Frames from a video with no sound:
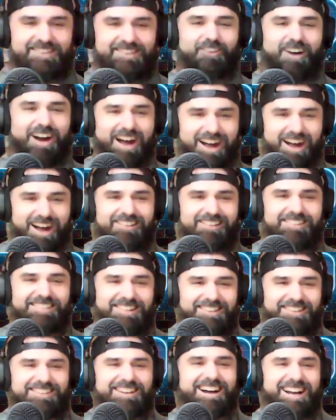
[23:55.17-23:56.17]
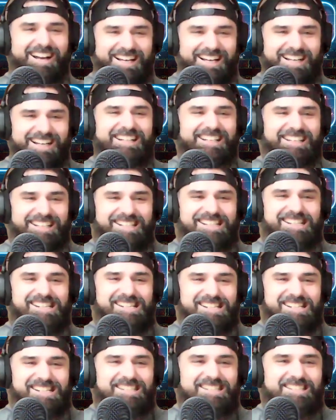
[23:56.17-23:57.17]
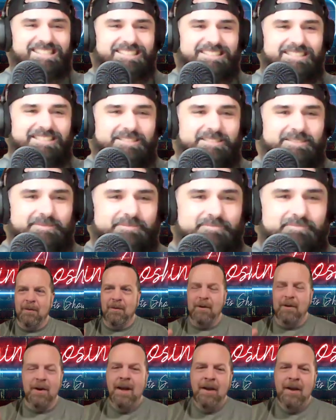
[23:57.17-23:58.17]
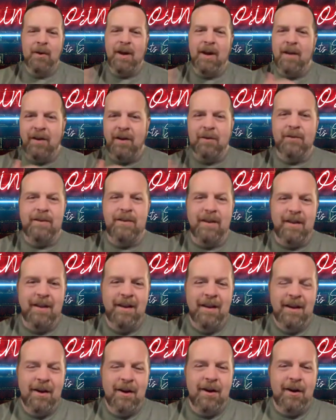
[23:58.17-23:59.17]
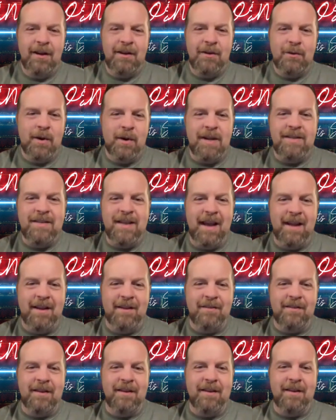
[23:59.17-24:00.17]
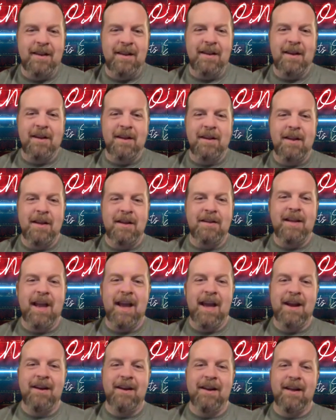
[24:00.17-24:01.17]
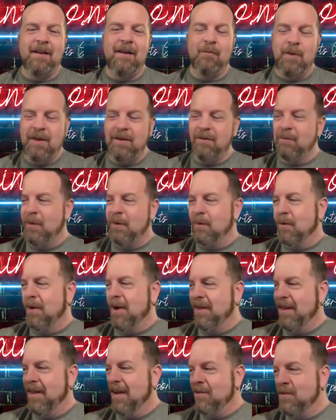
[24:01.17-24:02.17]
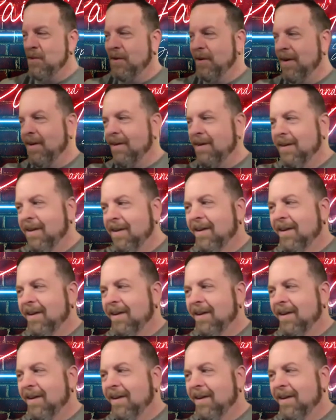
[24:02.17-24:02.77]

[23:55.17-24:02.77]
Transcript: it was in like 2011 or something, or whatever. It was the early 2010s in Canada, and we were on that tour, and